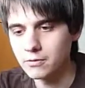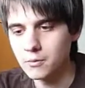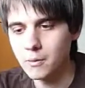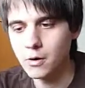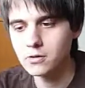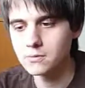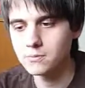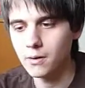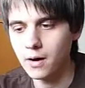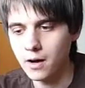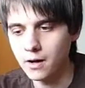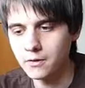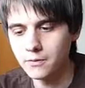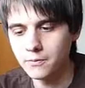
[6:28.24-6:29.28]
the most
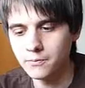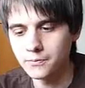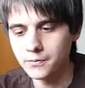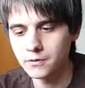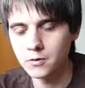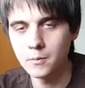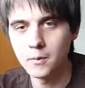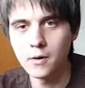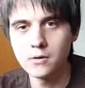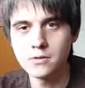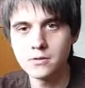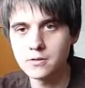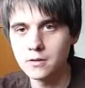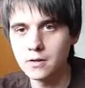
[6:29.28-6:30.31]
part, for
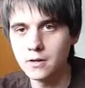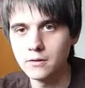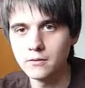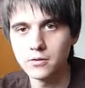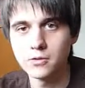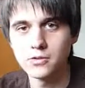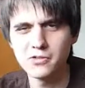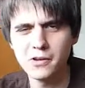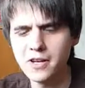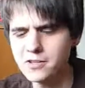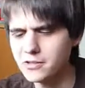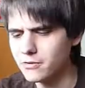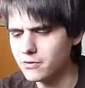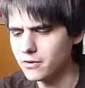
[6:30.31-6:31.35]
the
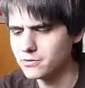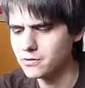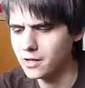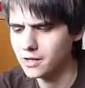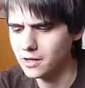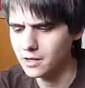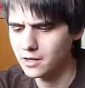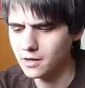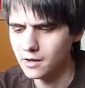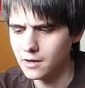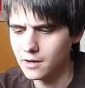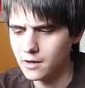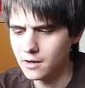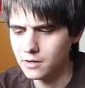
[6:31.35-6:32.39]
duration of your drinking,
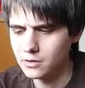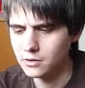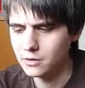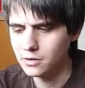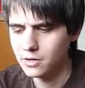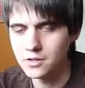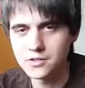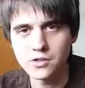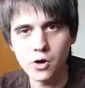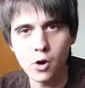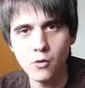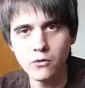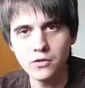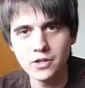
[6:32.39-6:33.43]
it's
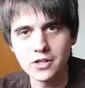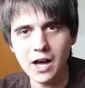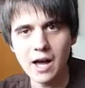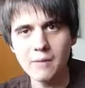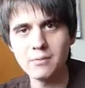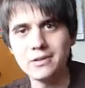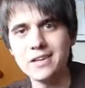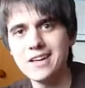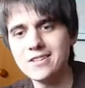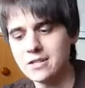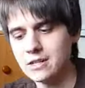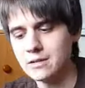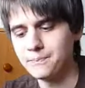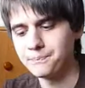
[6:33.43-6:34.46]
overly
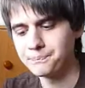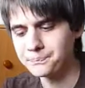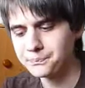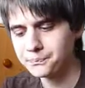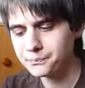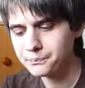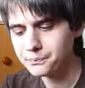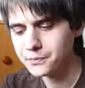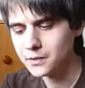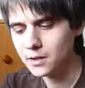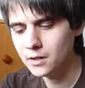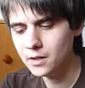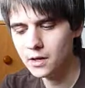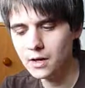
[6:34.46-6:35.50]
carbonated.
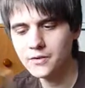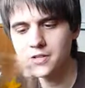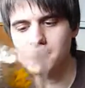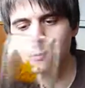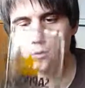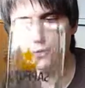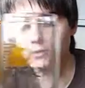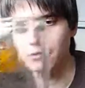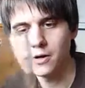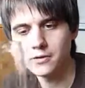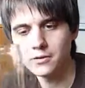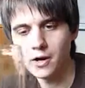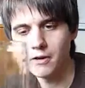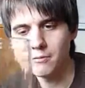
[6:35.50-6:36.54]
At this point, I
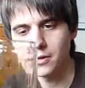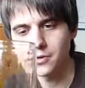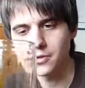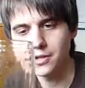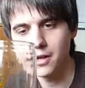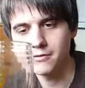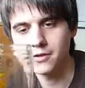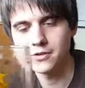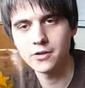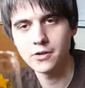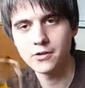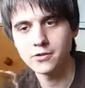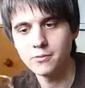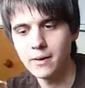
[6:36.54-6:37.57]
don't have much left. It's
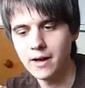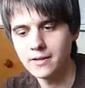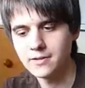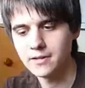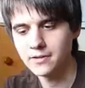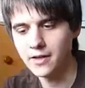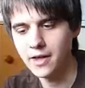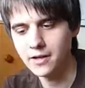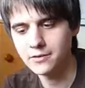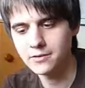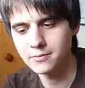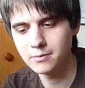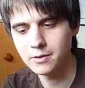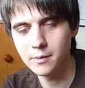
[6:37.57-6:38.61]
not too bad, and the head's
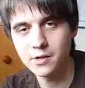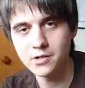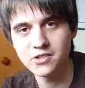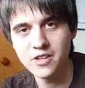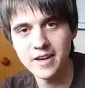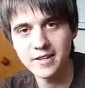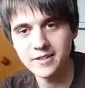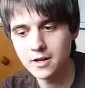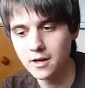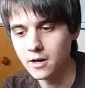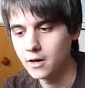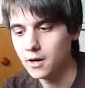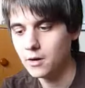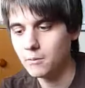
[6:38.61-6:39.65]
pretty much dead.
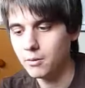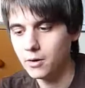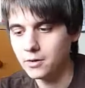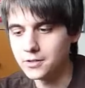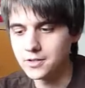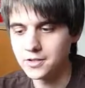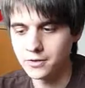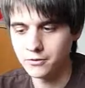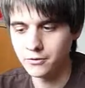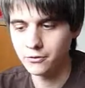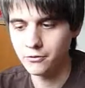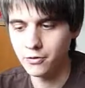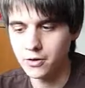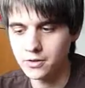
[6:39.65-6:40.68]
But for the
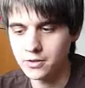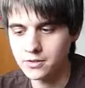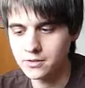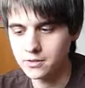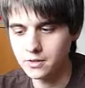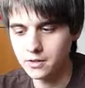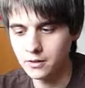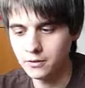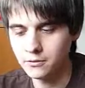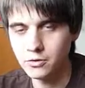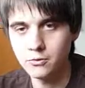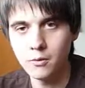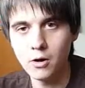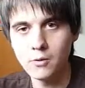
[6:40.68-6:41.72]
first
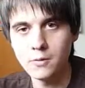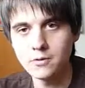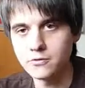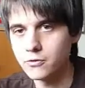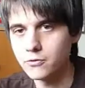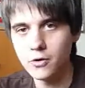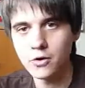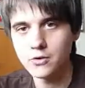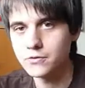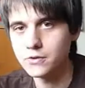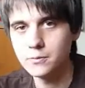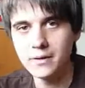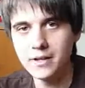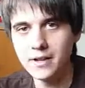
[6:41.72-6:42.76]
few moments, the first
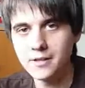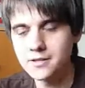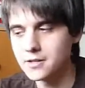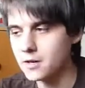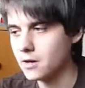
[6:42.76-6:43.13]
few minutes,